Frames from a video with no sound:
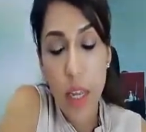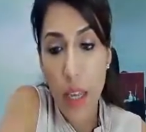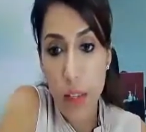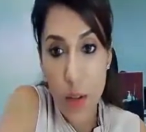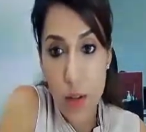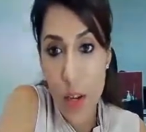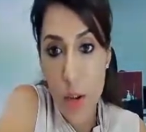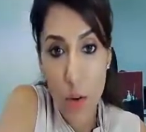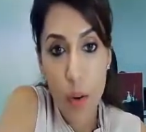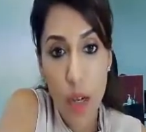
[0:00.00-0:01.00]
and
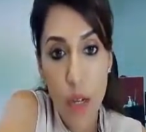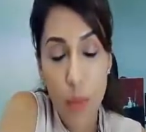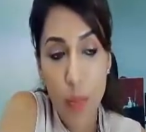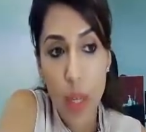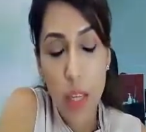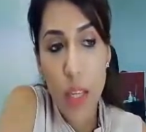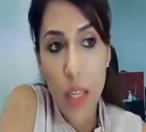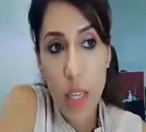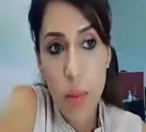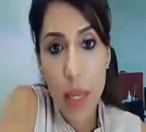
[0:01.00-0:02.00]
he
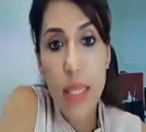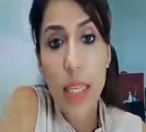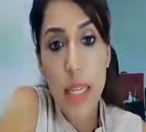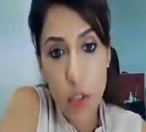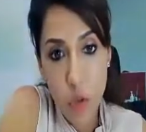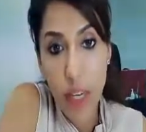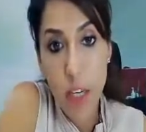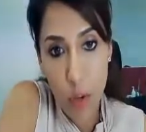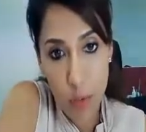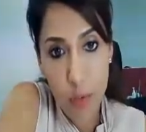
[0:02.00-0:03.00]
can basically strike it off.